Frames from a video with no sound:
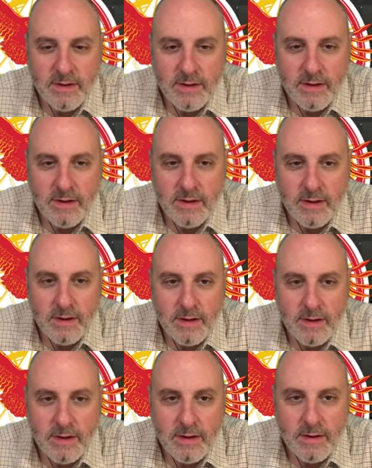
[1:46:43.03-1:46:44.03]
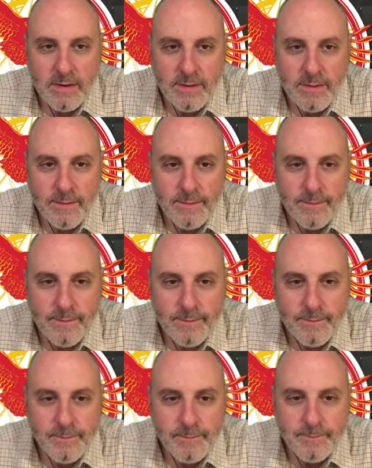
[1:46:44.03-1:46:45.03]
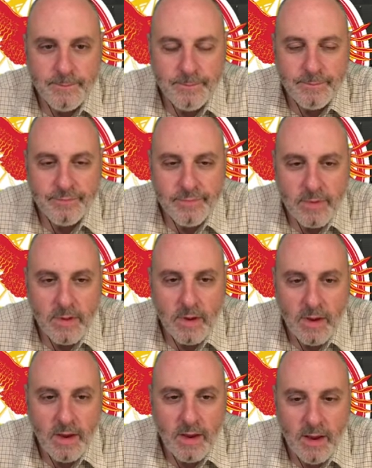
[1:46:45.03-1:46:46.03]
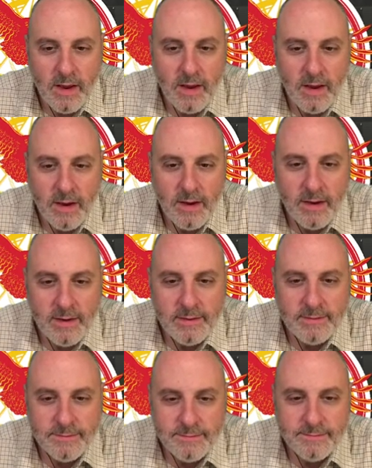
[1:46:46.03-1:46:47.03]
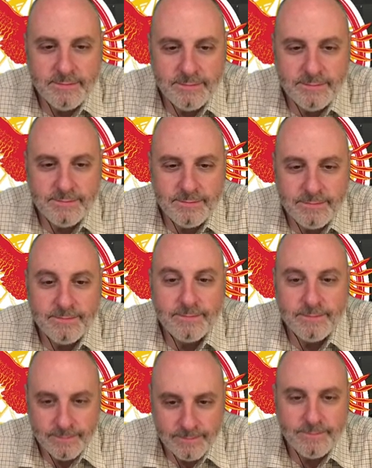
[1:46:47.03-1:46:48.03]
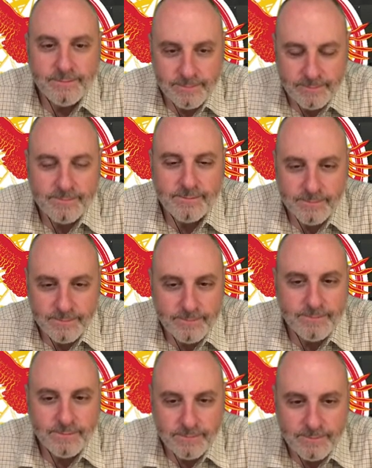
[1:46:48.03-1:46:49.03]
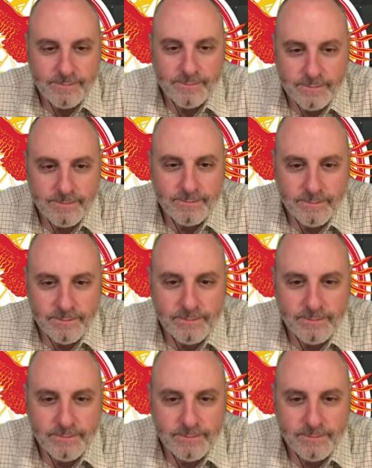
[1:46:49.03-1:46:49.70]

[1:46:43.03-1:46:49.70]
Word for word: I don't recall seeing dwarven architecture being so elegant and not complicated,